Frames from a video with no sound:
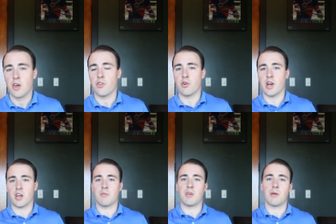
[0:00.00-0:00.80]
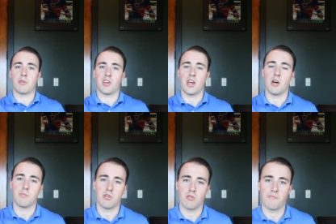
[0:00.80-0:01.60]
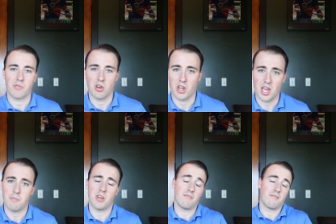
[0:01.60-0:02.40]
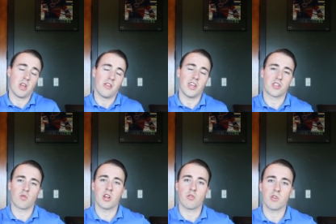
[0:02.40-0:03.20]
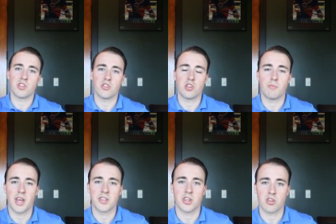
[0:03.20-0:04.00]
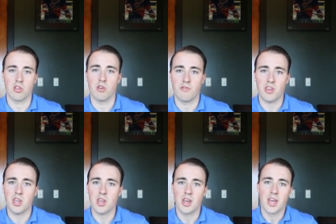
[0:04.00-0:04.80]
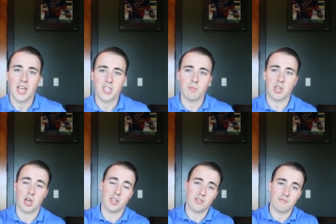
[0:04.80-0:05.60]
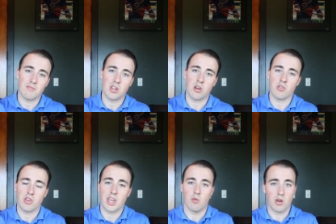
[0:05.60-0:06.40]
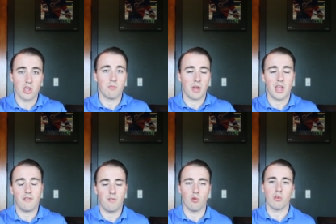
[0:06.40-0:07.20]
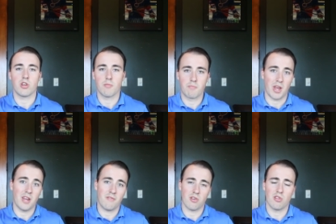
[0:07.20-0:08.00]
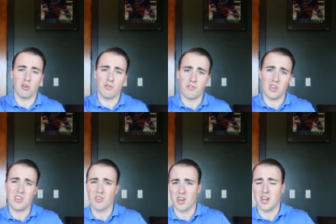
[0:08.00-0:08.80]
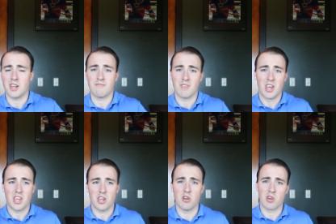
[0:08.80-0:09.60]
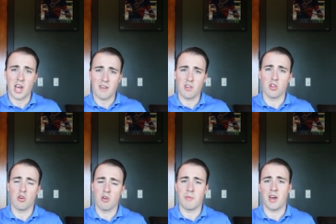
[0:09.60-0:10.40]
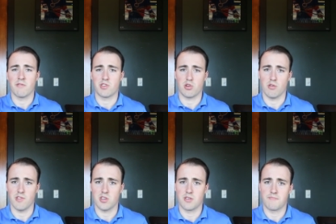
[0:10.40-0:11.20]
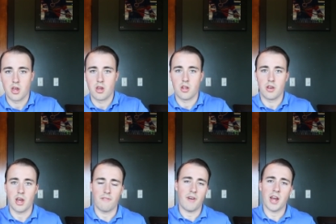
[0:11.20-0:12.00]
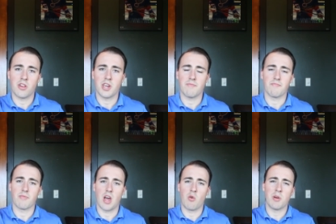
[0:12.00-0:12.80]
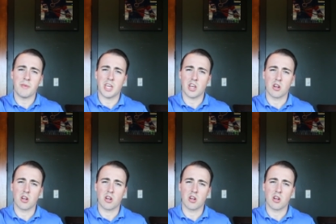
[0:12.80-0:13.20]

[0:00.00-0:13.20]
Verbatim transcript: they're not going to be able to help you. Okay, but that's one of the reasons you pay such a low fee, is because, you know, you get what you pay for. You're paying for a low fee, you're getting, you know, kind of a low amount of service. Now finally, I want to make it